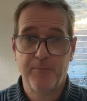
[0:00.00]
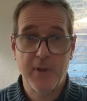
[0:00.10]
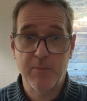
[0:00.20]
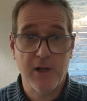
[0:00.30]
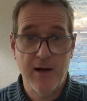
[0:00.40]

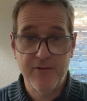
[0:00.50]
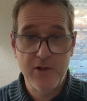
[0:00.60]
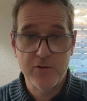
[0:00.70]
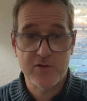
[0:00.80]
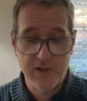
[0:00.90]
people often
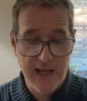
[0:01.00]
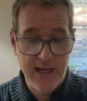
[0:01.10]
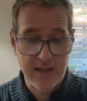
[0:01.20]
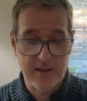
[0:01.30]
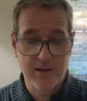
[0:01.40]
use
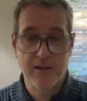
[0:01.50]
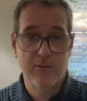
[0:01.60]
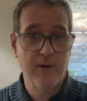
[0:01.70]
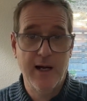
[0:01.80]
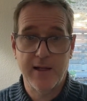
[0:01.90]
slang,
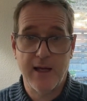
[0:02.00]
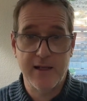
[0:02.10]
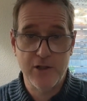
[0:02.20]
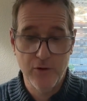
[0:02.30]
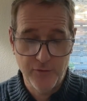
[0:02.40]
right?
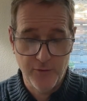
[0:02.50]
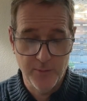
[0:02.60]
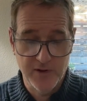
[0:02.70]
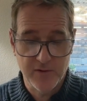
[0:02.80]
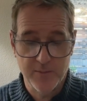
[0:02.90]
And
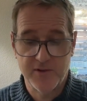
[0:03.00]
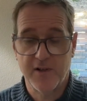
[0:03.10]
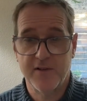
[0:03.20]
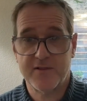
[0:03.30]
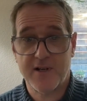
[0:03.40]
euphemisms to
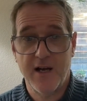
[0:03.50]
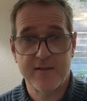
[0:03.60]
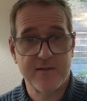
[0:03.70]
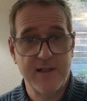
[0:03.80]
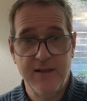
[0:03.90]

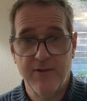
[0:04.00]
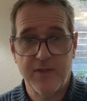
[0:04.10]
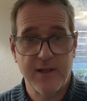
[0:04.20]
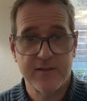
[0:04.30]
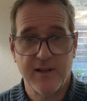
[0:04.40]
discuss even
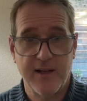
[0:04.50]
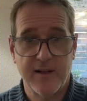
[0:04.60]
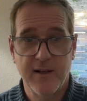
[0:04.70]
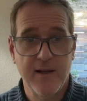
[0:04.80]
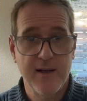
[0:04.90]
things
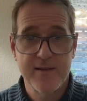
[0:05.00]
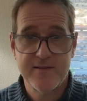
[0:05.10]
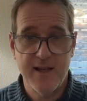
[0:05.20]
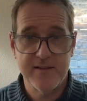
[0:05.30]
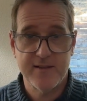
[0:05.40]
like
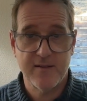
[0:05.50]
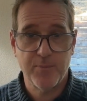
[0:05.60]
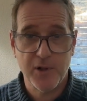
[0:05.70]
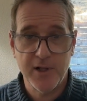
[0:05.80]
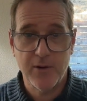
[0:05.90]
sensitive
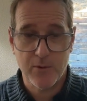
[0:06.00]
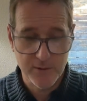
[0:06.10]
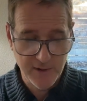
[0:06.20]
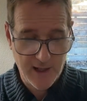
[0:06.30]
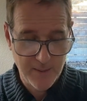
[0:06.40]
political
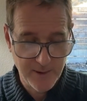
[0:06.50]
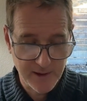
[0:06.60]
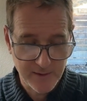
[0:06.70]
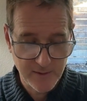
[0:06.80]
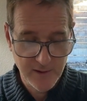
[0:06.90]

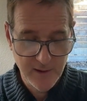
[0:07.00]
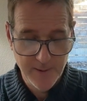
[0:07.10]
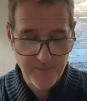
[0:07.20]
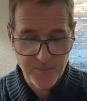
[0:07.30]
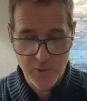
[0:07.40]
topics,
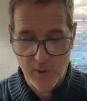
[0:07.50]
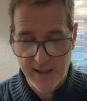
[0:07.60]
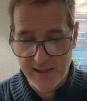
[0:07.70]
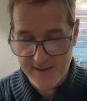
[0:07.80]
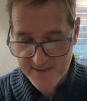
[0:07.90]

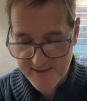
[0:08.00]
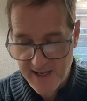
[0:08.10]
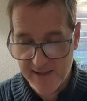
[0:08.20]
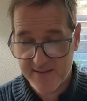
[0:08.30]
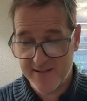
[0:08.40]
right? And
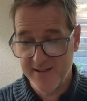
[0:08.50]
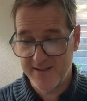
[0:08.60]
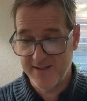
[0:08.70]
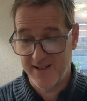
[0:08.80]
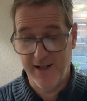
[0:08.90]
since
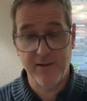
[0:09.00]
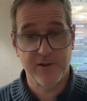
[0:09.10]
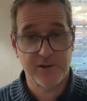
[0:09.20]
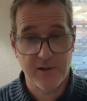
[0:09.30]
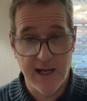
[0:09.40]
this is an
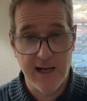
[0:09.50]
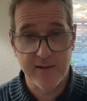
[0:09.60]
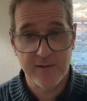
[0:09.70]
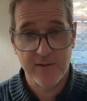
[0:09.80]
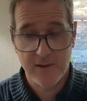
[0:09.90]
English
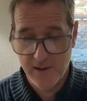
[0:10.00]
class